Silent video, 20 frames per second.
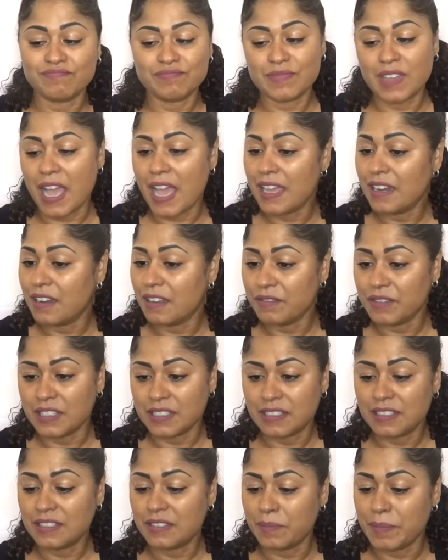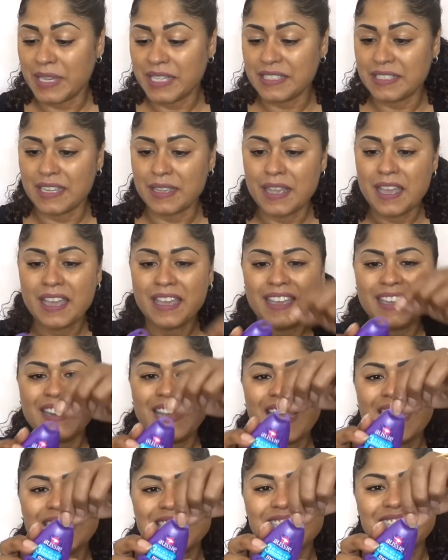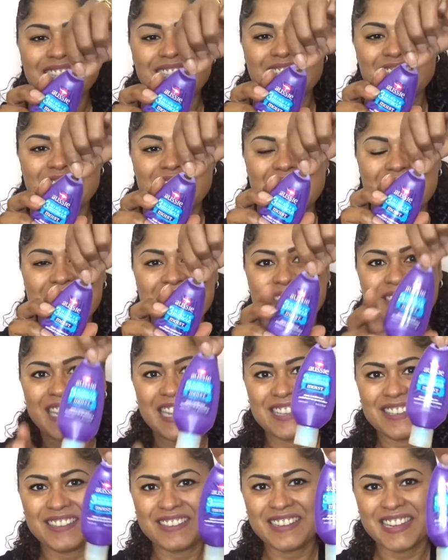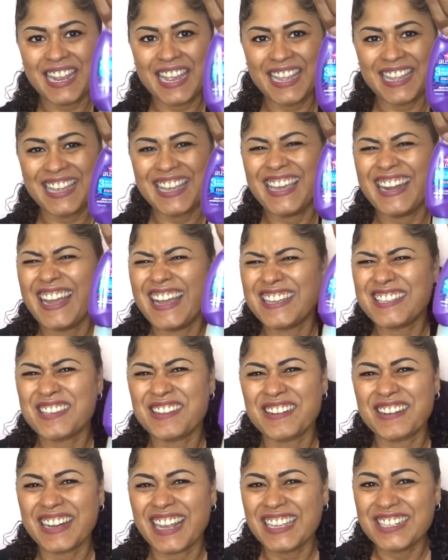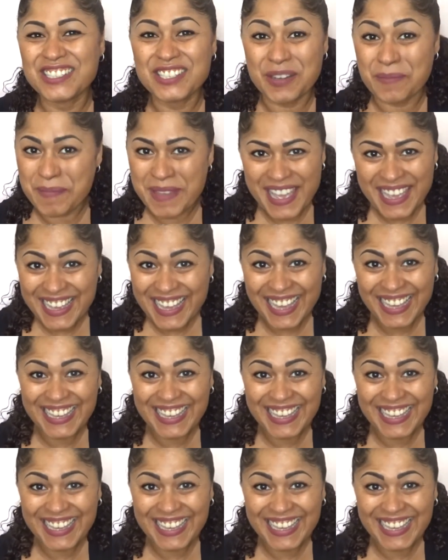I love this, it's amazing. And it has a little thing here, like you can hang it on your like gym bag, I